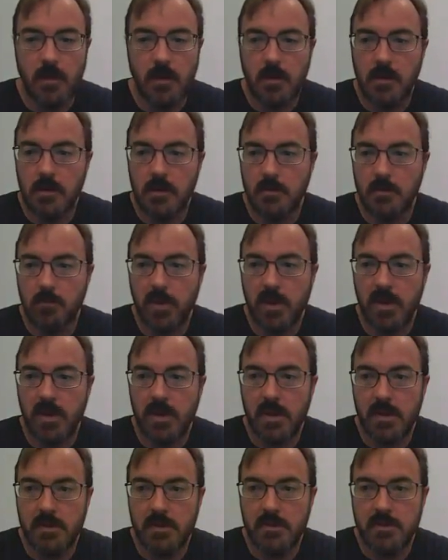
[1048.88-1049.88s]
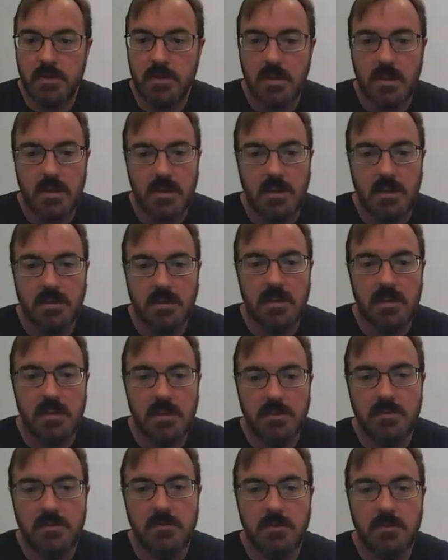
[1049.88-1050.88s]
on your page, and that
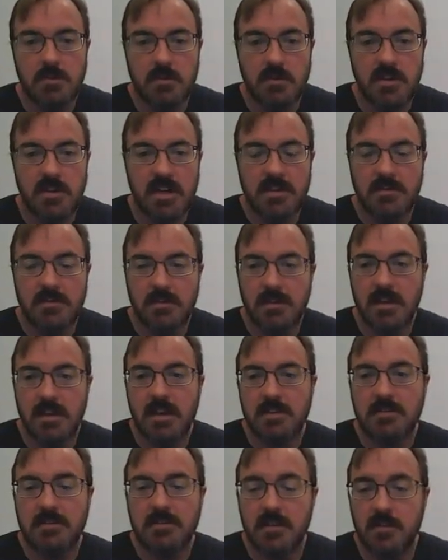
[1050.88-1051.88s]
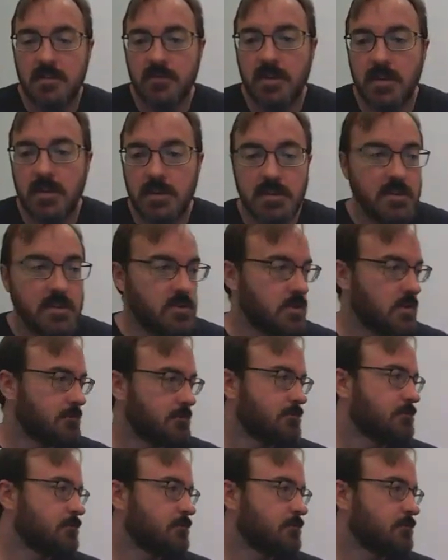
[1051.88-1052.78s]
lets you know that that's the last significant digit.